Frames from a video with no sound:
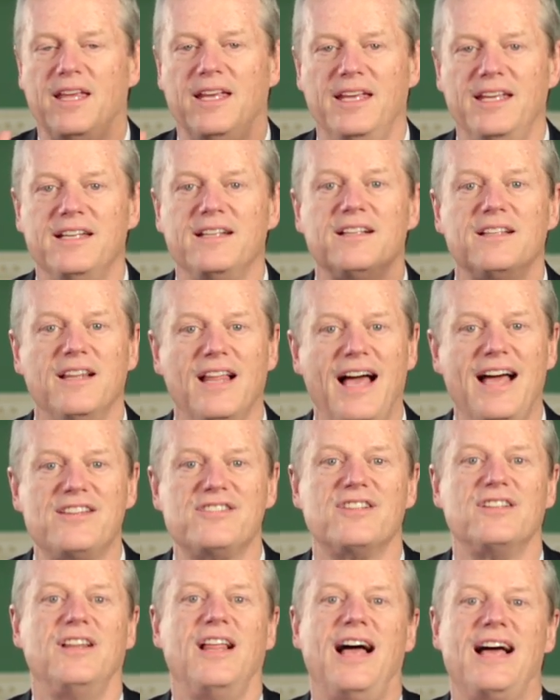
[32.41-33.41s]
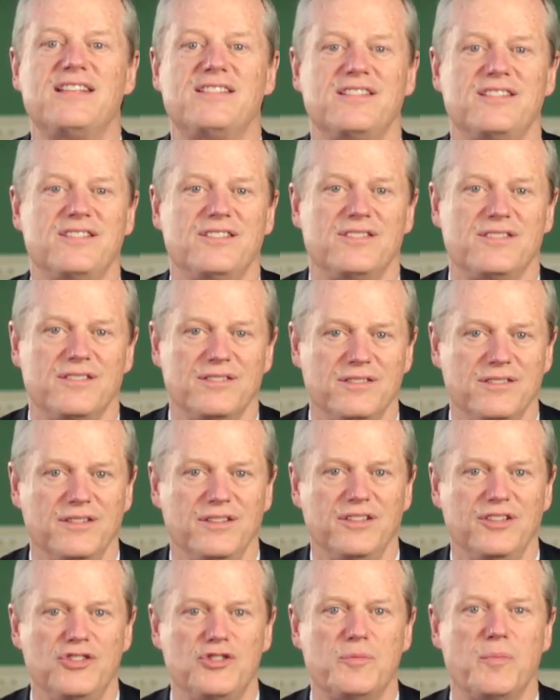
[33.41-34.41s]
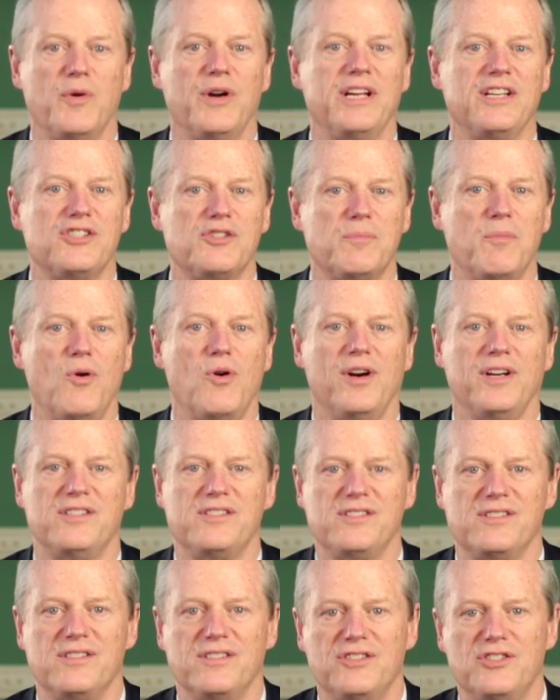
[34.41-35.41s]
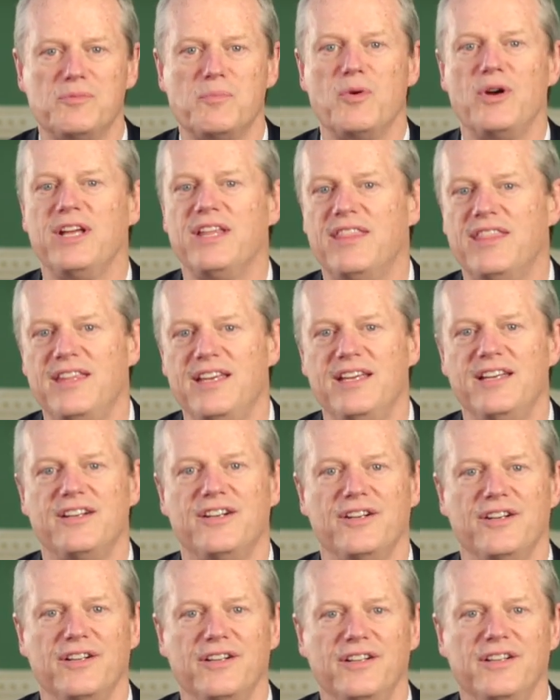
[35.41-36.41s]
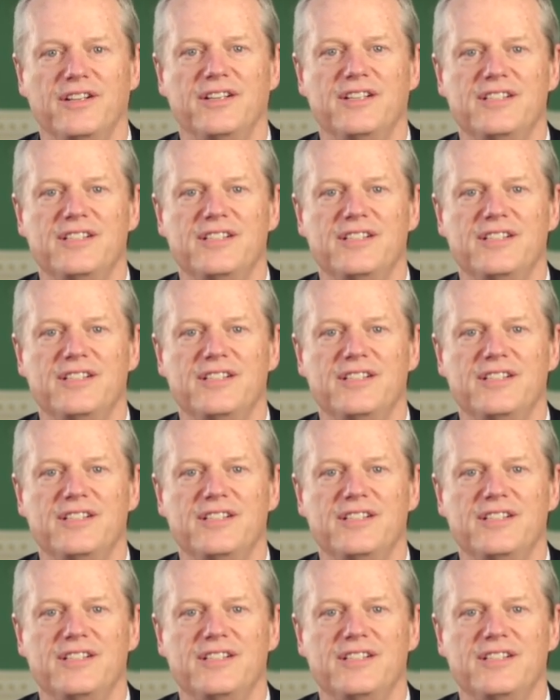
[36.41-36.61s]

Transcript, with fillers: In class classes, spring sports, spring theater,